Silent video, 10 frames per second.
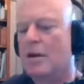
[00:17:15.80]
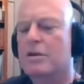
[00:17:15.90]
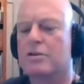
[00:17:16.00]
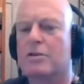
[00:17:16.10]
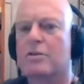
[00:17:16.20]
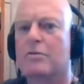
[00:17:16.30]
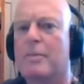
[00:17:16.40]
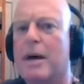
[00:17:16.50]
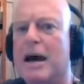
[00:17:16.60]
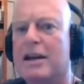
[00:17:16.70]
So I
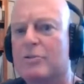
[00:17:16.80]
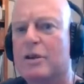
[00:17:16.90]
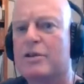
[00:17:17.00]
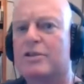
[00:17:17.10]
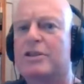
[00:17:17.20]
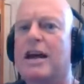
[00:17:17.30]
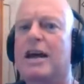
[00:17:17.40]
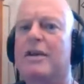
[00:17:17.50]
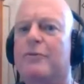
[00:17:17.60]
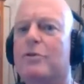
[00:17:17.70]
might as well
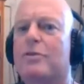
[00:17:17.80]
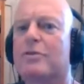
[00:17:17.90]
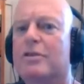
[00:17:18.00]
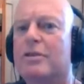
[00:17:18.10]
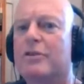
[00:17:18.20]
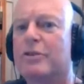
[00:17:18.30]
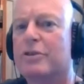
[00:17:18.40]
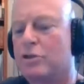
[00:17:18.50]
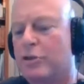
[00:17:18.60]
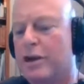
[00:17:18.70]
sign up for another
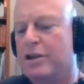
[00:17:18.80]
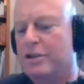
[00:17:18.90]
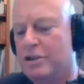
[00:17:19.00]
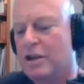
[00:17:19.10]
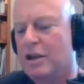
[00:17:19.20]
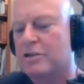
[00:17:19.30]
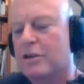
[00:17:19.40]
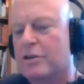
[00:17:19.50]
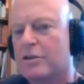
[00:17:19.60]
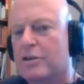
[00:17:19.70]
stretch. There's
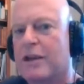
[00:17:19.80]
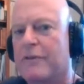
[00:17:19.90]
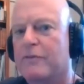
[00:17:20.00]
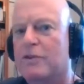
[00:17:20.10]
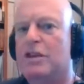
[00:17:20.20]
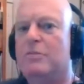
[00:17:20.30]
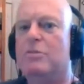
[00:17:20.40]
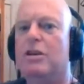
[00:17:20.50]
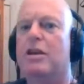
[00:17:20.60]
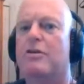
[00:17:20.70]
nothing left to keep
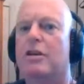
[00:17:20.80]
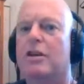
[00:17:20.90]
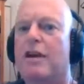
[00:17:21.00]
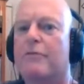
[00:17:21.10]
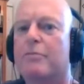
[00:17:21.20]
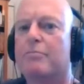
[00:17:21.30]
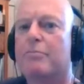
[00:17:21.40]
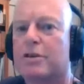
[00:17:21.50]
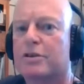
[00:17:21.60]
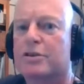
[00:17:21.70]
me here in life,
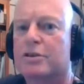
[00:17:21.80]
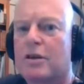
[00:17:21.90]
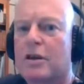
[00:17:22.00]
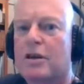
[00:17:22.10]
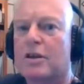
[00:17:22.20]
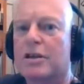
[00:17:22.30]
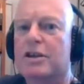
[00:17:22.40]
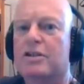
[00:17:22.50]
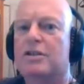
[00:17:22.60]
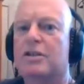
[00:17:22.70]
bitch.
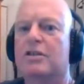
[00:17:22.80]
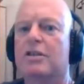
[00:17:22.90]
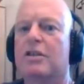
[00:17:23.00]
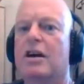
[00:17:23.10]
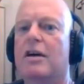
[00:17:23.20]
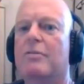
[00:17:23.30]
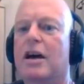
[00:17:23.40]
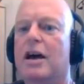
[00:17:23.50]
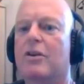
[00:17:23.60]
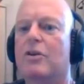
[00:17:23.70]
In the army,
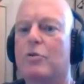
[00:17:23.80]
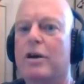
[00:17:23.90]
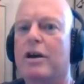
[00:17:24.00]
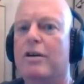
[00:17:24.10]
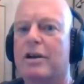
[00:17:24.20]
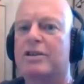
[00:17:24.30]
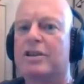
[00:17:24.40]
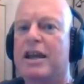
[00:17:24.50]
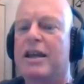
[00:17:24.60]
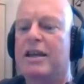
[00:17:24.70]
I know where I
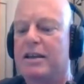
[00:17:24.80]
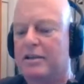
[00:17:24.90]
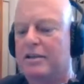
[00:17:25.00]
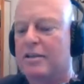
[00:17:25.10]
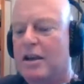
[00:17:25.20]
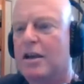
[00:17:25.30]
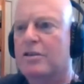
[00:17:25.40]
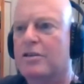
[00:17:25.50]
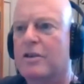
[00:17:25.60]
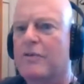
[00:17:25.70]
stand,
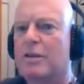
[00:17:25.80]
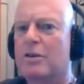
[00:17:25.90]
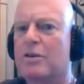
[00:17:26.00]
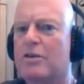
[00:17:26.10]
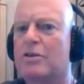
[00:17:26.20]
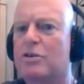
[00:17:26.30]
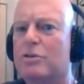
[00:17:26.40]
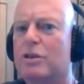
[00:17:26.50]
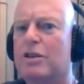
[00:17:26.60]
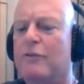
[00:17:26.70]
serving my
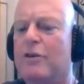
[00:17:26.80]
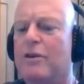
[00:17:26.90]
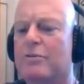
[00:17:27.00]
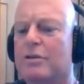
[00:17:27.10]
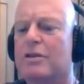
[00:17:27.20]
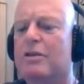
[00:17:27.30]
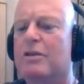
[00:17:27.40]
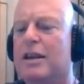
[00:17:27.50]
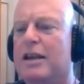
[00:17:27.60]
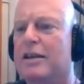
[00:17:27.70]
country in a
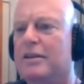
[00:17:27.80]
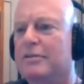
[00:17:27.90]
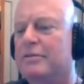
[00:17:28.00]
foreign land.